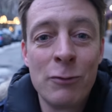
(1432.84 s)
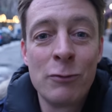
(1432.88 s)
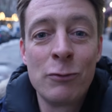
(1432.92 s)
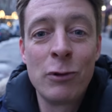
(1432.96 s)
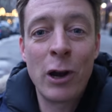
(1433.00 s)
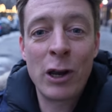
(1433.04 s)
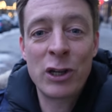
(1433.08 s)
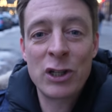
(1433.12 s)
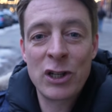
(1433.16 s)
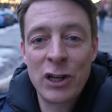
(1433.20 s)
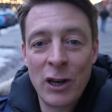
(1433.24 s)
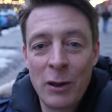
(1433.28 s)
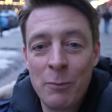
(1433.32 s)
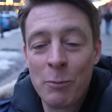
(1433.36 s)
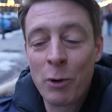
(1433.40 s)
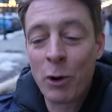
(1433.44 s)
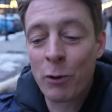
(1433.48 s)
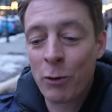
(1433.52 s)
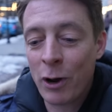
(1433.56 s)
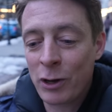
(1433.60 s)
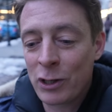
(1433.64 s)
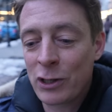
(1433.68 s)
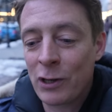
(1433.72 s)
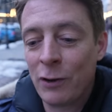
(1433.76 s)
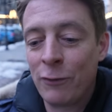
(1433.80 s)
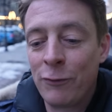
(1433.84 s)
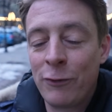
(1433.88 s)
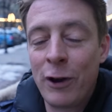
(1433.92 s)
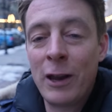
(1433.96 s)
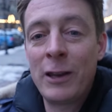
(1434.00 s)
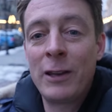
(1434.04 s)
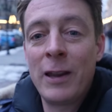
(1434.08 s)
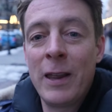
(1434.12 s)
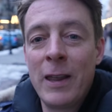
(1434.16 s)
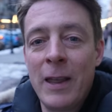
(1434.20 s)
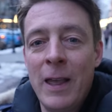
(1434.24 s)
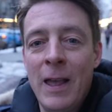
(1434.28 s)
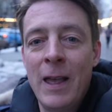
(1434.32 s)
Russia, more
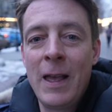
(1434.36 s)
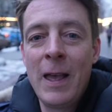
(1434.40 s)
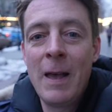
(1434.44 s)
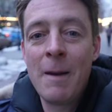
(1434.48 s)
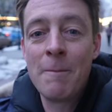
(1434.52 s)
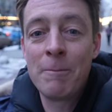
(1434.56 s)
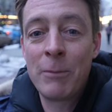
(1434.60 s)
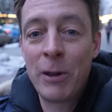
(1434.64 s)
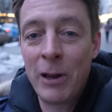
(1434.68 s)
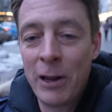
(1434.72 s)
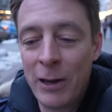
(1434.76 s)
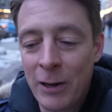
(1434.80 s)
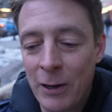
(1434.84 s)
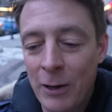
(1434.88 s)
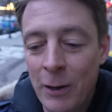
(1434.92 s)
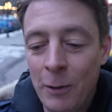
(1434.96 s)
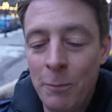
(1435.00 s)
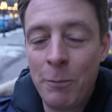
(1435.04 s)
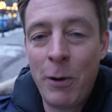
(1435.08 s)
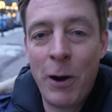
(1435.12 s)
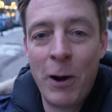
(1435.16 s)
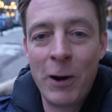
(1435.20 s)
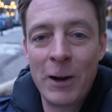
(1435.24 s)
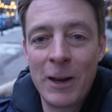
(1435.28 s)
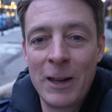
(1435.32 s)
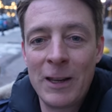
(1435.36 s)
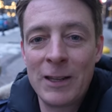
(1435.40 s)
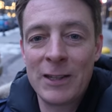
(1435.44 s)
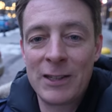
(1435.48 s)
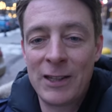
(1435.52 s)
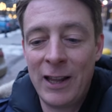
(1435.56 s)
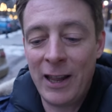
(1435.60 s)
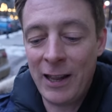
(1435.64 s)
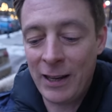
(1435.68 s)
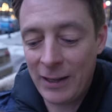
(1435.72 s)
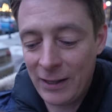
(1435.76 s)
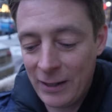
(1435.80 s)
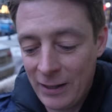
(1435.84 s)
Russia-friendly political parties,
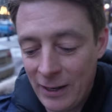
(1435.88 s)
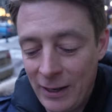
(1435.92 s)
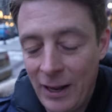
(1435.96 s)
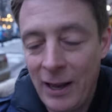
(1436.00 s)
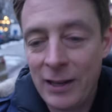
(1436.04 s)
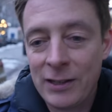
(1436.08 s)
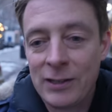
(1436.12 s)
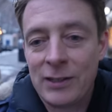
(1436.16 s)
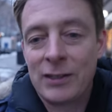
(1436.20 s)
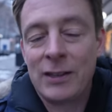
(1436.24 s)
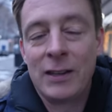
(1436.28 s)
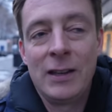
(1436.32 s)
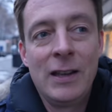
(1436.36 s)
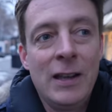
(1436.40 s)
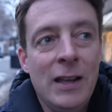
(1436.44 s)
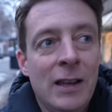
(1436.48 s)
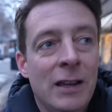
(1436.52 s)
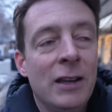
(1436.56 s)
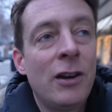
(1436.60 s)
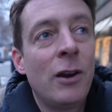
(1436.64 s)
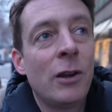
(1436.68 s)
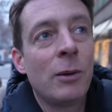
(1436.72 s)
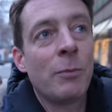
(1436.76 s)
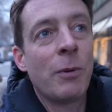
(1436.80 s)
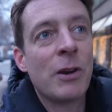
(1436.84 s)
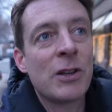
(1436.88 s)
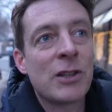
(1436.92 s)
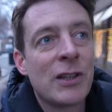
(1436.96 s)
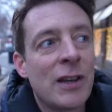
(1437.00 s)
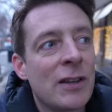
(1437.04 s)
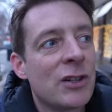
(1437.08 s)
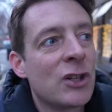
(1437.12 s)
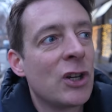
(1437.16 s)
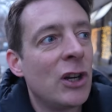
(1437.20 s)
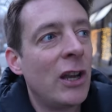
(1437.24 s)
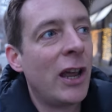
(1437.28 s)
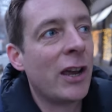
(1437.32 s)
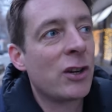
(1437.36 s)
like in the last, you know, in the
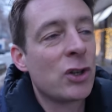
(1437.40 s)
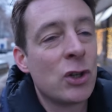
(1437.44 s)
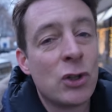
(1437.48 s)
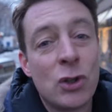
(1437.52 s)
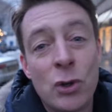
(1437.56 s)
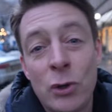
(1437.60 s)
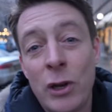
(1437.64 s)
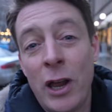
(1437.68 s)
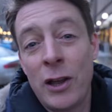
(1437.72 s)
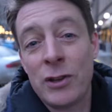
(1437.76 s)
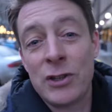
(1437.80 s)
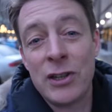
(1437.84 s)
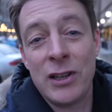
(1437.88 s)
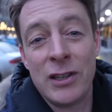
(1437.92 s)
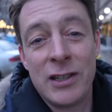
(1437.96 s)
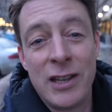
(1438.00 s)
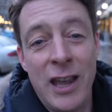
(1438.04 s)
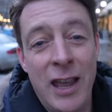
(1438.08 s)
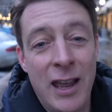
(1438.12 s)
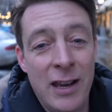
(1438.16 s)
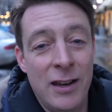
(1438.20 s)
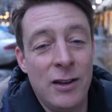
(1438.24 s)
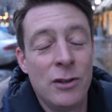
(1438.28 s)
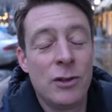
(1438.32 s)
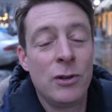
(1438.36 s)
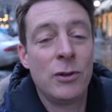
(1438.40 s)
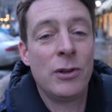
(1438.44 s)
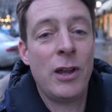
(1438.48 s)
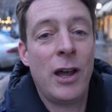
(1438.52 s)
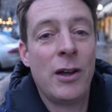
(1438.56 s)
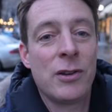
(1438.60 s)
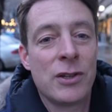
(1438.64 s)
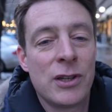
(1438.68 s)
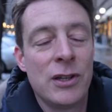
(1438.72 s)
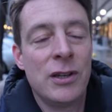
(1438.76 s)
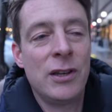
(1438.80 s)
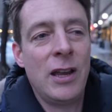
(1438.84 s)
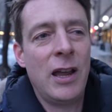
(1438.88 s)
presidential election 2010 and
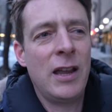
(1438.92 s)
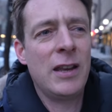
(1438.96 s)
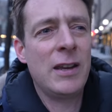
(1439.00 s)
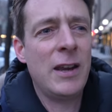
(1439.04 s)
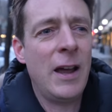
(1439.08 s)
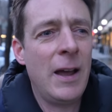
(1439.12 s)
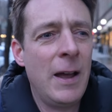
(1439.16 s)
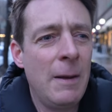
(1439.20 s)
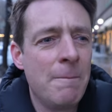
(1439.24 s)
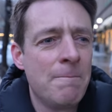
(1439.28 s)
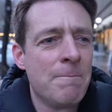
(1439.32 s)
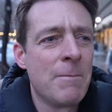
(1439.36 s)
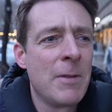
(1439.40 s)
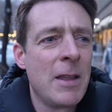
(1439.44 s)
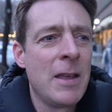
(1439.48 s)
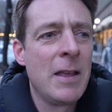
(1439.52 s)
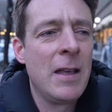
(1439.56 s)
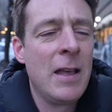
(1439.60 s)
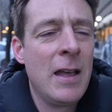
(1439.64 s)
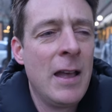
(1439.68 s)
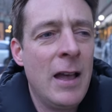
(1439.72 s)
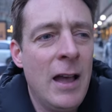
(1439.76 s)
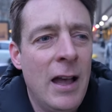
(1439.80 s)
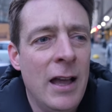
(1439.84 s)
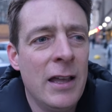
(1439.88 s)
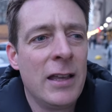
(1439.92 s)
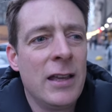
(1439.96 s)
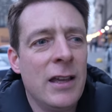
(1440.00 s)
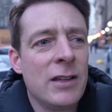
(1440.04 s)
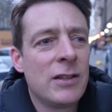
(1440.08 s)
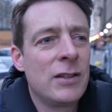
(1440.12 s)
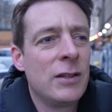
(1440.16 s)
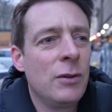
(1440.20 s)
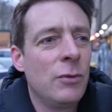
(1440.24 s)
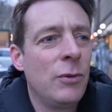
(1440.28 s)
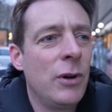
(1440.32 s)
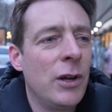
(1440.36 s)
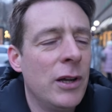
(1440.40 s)
2000, and I
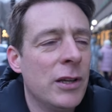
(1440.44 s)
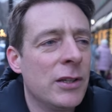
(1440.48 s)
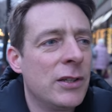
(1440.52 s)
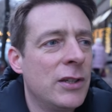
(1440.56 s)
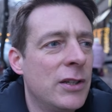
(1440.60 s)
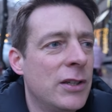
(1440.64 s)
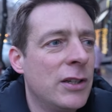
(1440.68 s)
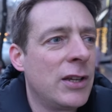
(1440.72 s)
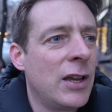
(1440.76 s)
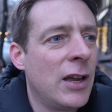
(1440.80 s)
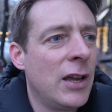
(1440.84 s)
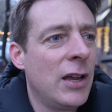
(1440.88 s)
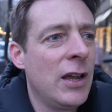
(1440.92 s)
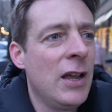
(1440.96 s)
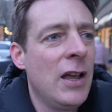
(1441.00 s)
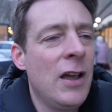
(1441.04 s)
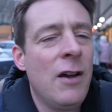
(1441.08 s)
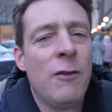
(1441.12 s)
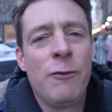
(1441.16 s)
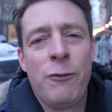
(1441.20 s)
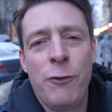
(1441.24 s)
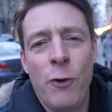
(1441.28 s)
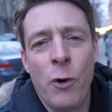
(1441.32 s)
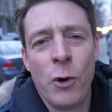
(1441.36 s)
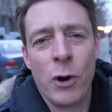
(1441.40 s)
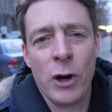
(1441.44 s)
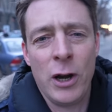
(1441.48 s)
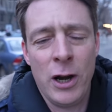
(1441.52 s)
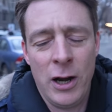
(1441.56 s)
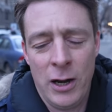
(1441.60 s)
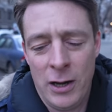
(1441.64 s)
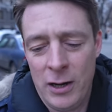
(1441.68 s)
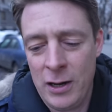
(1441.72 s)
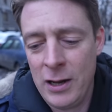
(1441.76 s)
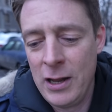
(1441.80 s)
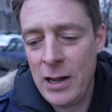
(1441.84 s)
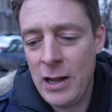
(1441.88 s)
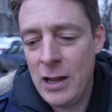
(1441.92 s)
guess it was 2004
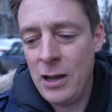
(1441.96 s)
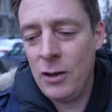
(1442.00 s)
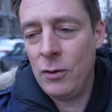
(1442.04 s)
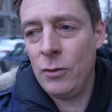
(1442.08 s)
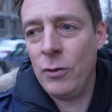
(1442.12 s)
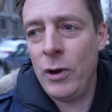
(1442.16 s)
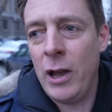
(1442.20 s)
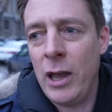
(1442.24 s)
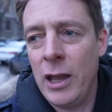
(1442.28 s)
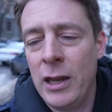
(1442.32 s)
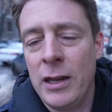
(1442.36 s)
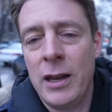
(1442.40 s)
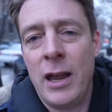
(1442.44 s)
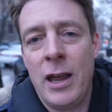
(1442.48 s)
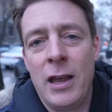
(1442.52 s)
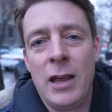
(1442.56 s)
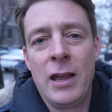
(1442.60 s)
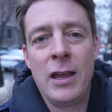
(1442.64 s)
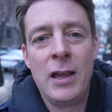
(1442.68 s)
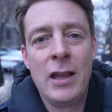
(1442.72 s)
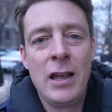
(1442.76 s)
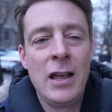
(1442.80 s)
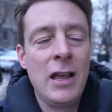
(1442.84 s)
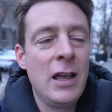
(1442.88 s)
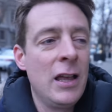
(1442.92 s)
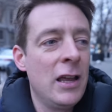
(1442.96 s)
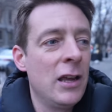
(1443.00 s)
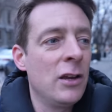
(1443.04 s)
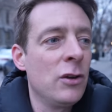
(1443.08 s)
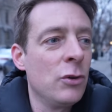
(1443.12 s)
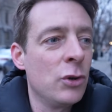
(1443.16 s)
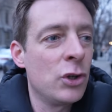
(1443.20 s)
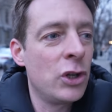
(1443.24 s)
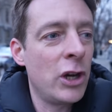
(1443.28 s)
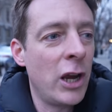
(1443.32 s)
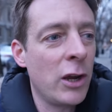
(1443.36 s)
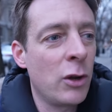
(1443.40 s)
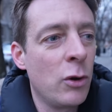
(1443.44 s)
when
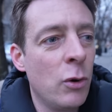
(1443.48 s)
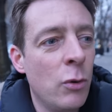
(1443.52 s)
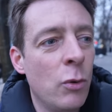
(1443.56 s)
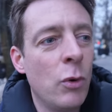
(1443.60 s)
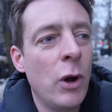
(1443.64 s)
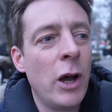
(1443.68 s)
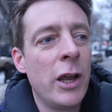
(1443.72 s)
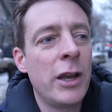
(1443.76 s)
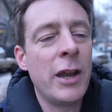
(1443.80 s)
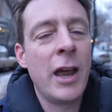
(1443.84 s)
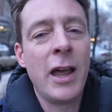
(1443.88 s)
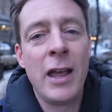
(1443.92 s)
Yushchenko won.